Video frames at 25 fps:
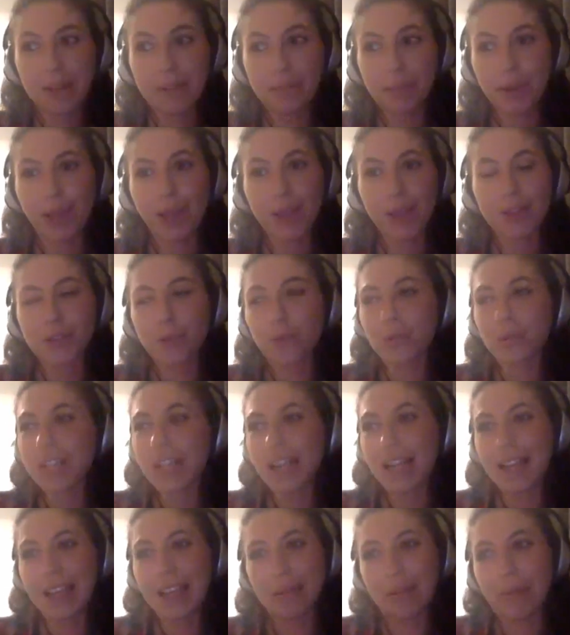because you're
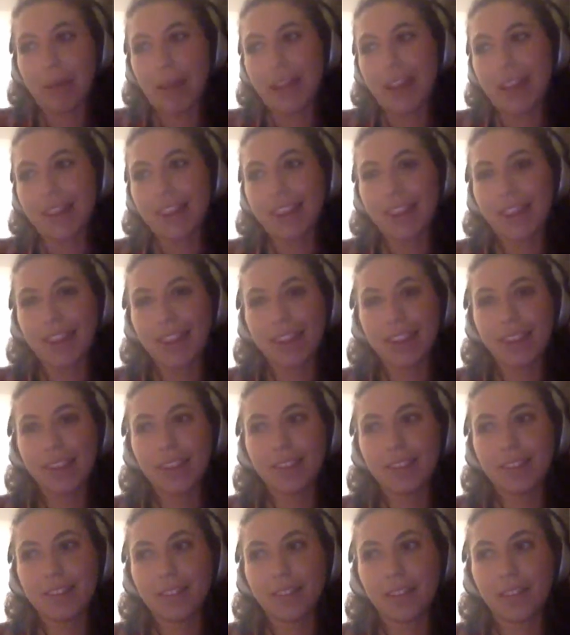dealing with,
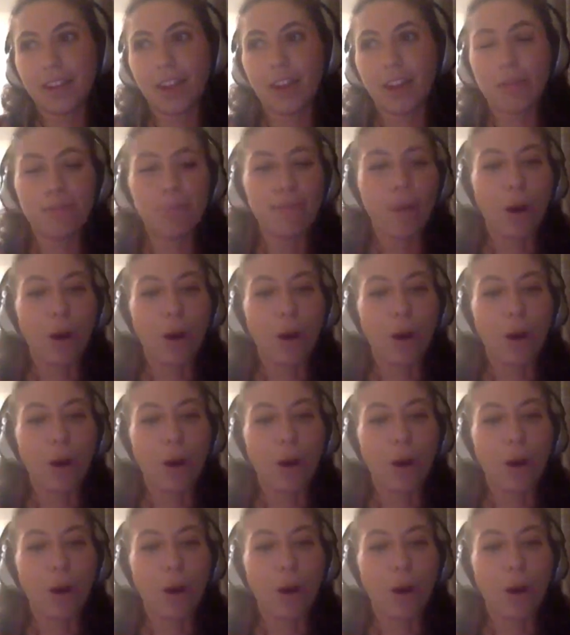you know,